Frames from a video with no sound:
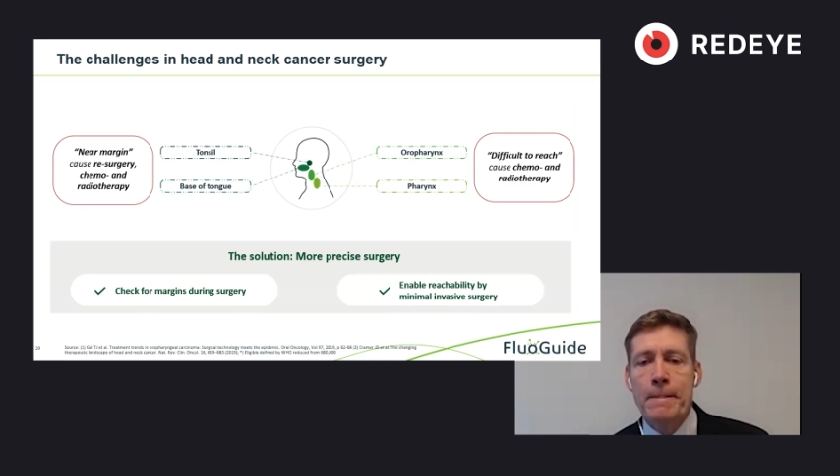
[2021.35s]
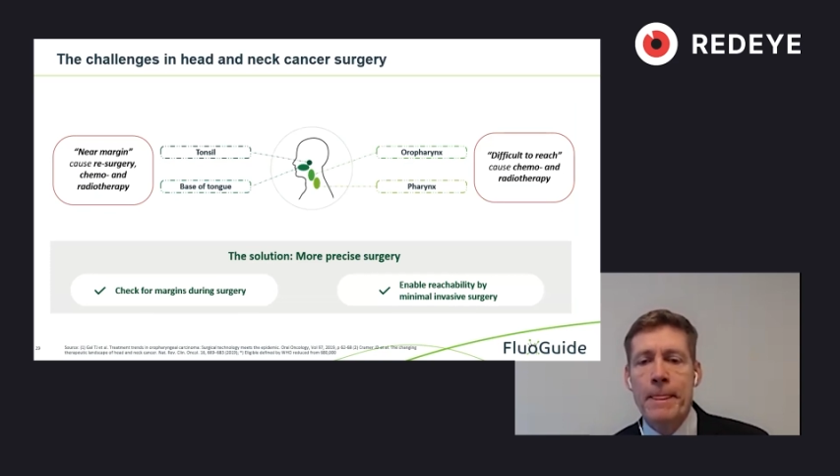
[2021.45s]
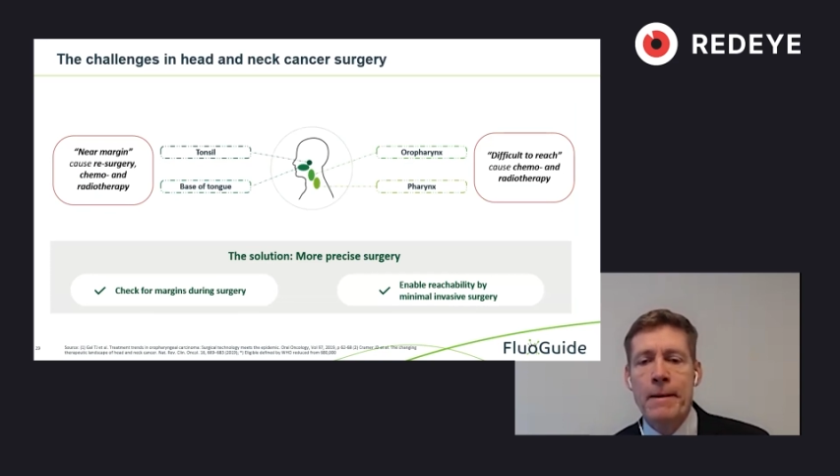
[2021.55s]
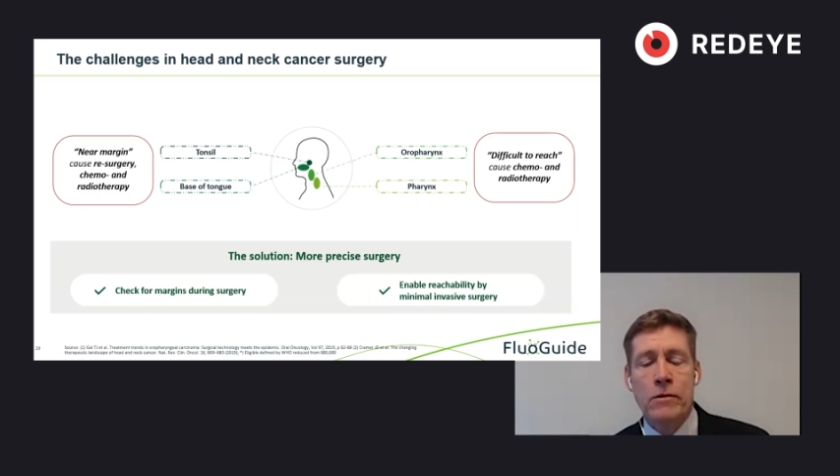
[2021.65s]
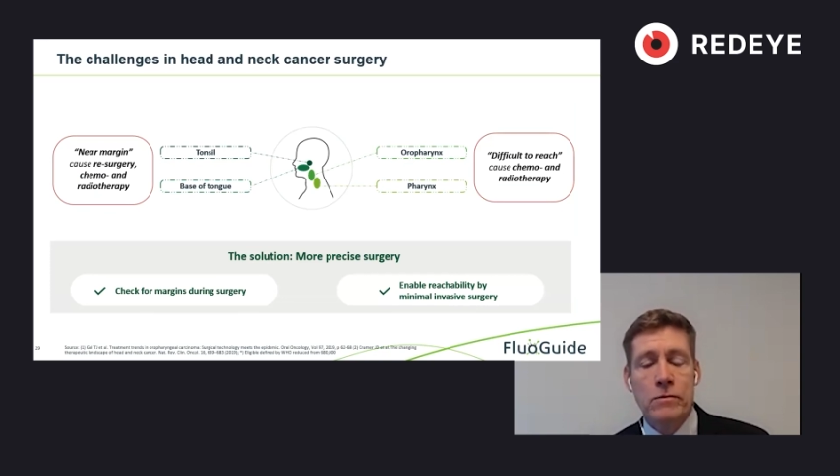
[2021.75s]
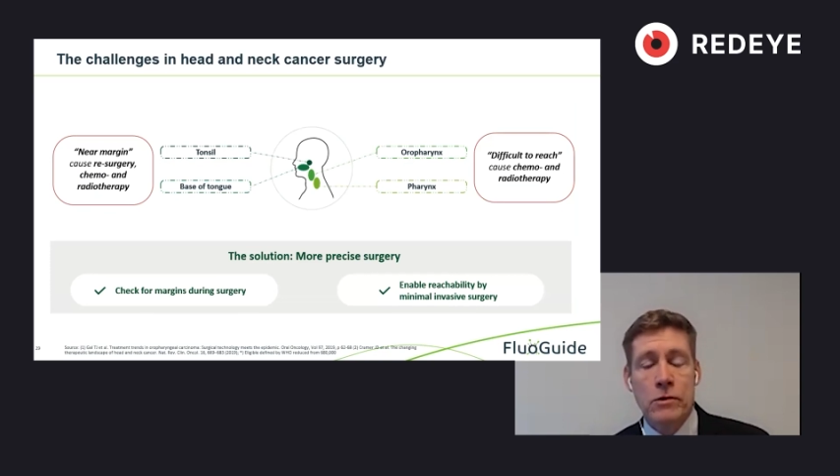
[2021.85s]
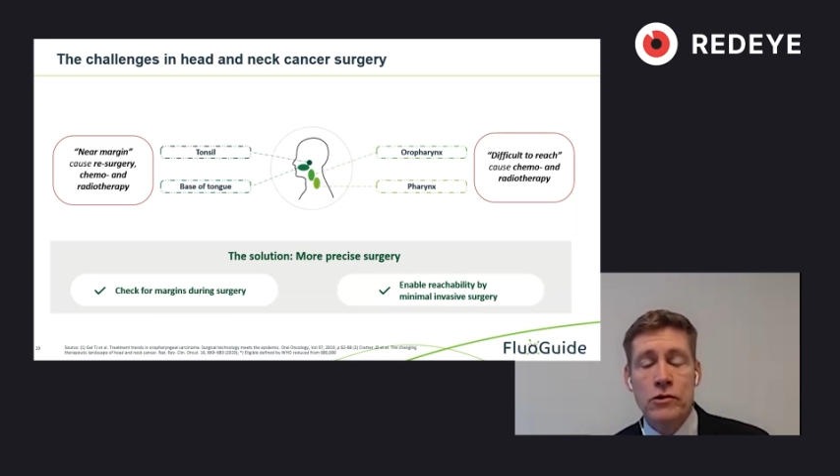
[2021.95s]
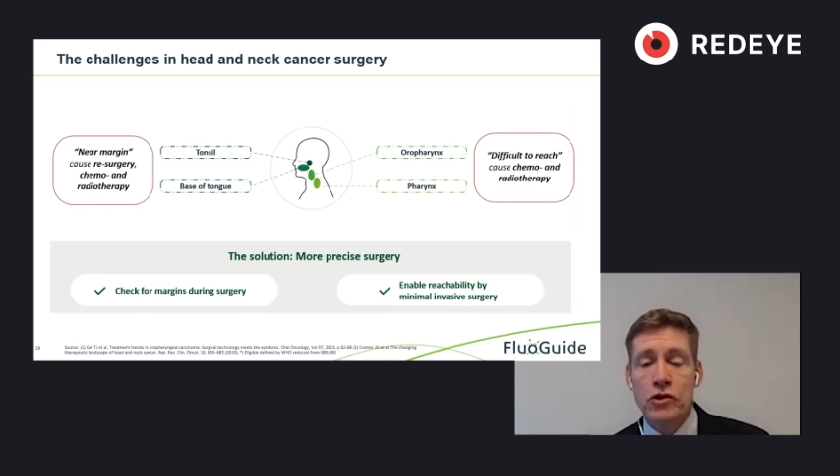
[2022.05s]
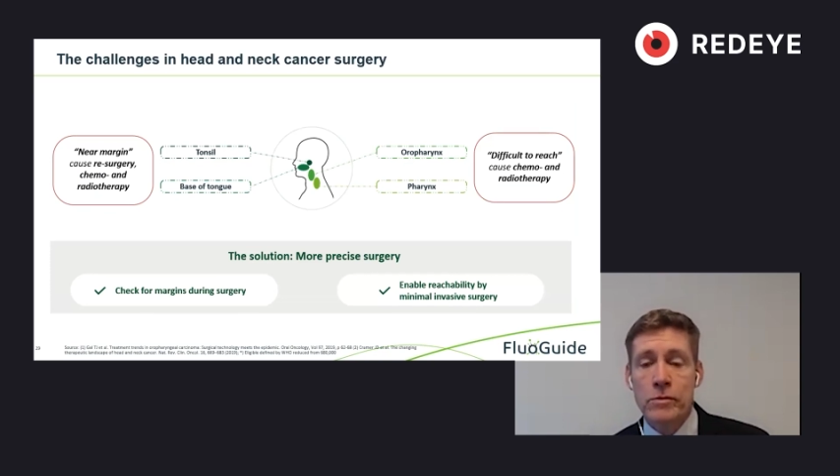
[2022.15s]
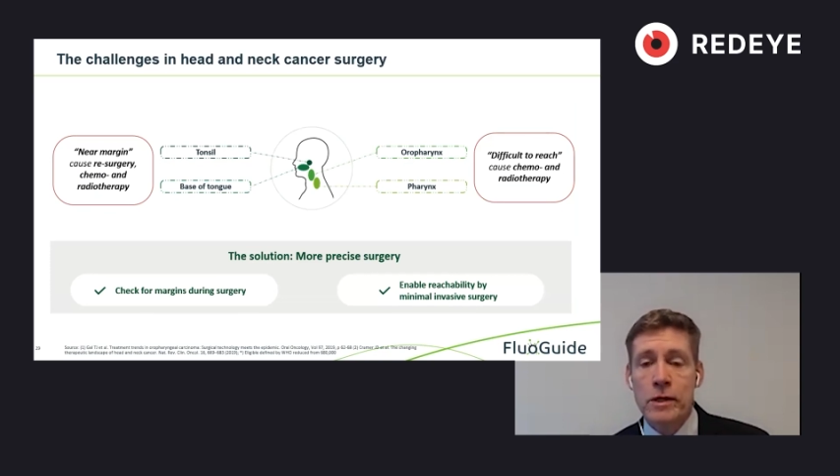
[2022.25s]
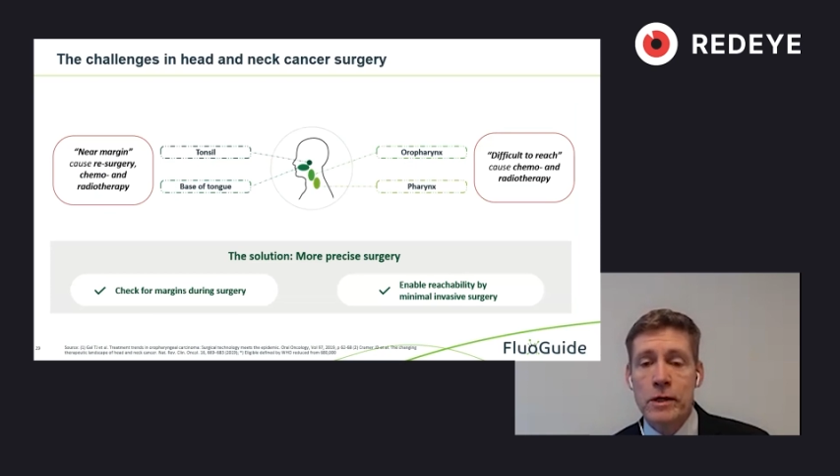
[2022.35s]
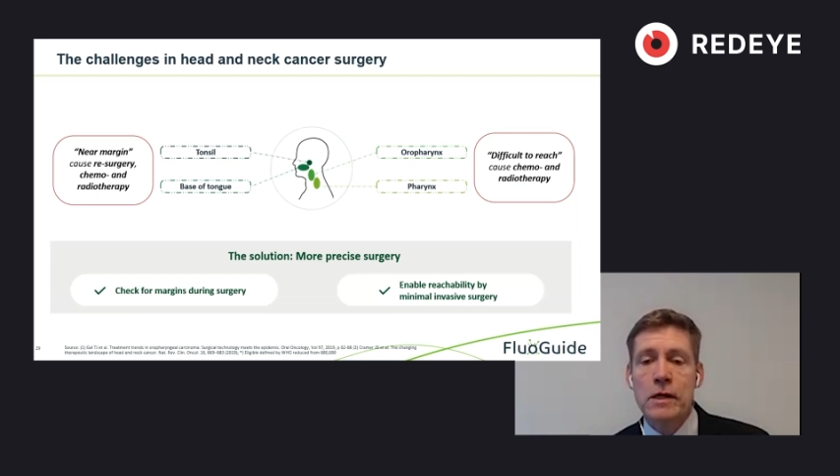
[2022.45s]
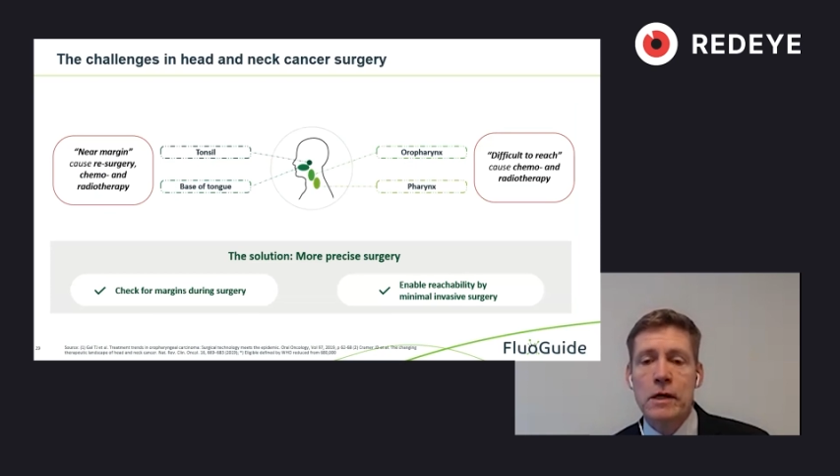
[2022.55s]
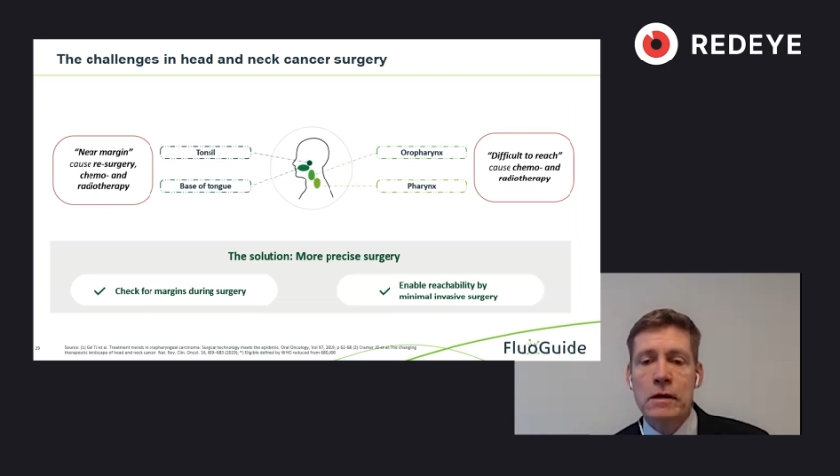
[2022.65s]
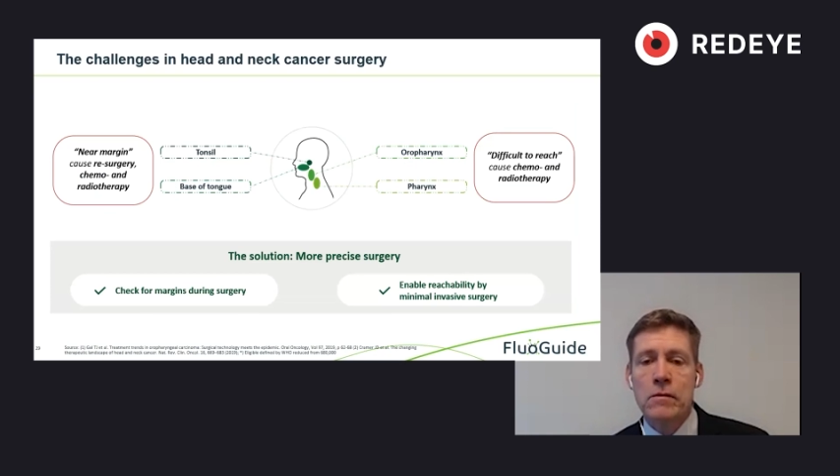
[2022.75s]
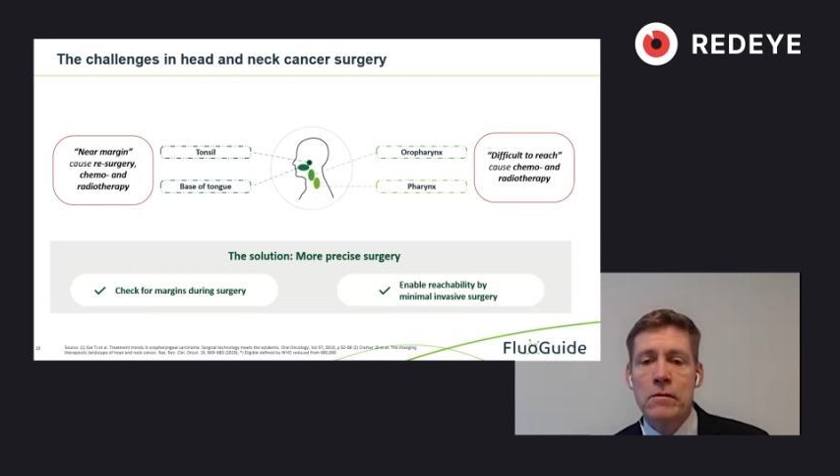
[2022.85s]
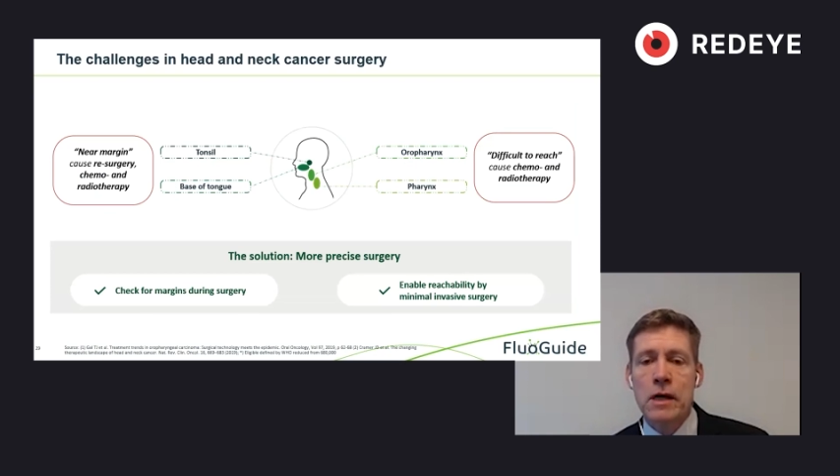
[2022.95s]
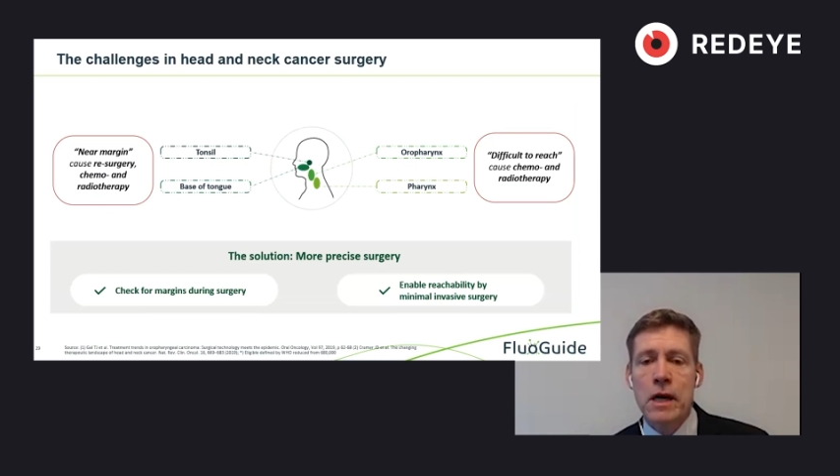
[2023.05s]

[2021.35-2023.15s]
they're most typical one,